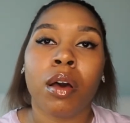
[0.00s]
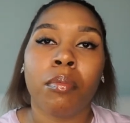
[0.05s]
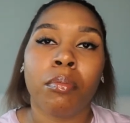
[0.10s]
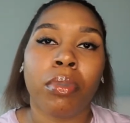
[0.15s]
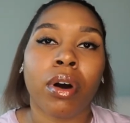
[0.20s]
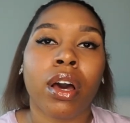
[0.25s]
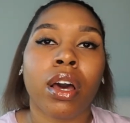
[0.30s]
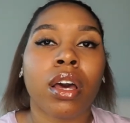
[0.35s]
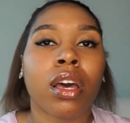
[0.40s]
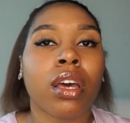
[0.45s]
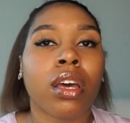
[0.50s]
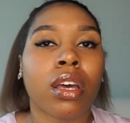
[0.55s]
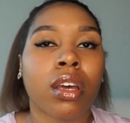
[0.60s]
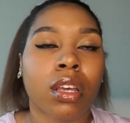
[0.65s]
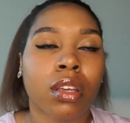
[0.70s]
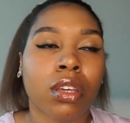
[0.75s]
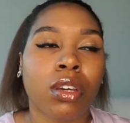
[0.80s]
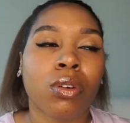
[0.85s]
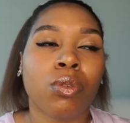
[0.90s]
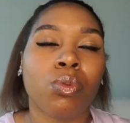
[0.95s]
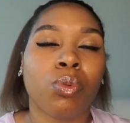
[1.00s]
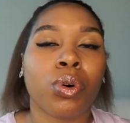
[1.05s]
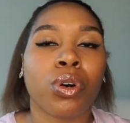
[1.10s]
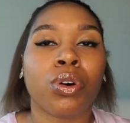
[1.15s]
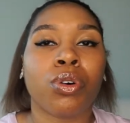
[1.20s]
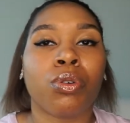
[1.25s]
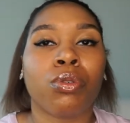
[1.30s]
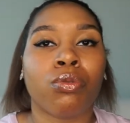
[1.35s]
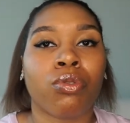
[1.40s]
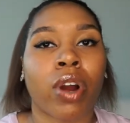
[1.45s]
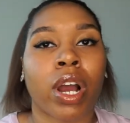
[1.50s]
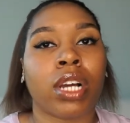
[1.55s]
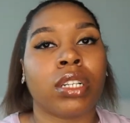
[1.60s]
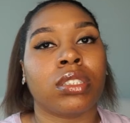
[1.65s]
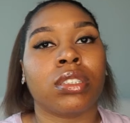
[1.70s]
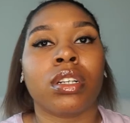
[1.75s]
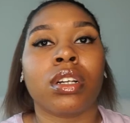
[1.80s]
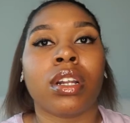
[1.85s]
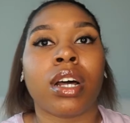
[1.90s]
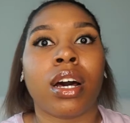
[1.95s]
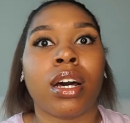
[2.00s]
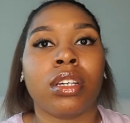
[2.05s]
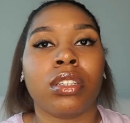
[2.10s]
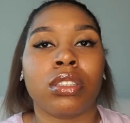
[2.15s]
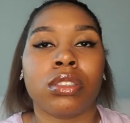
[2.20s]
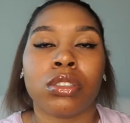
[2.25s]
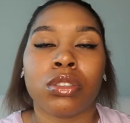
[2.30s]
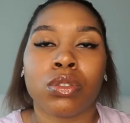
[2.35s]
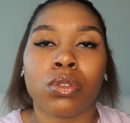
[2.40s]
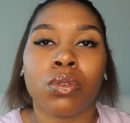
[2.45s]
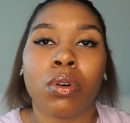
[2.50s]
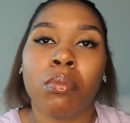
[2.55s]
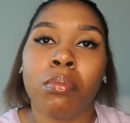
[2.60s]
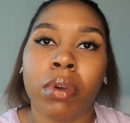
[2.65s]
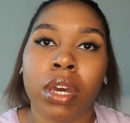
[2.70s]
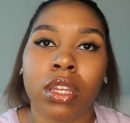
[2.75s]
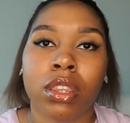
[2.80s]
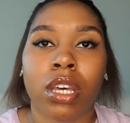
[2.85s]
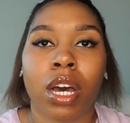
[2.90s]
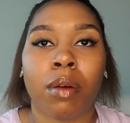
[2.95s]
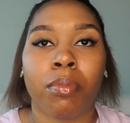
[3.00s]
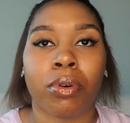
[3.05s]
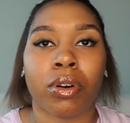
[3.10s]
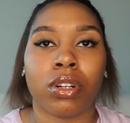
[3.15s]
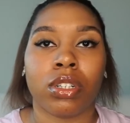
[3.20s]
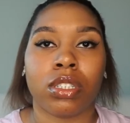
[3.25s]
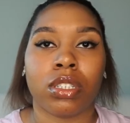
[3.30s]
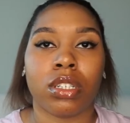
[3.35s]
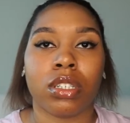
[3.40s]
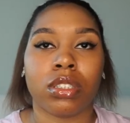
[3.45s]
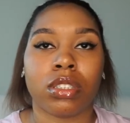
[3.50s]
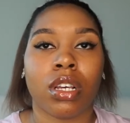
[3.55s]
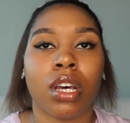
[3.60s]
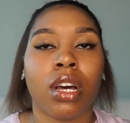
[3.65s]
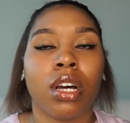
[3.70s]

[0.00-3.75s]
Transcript: but you will rationalize to make that purchase.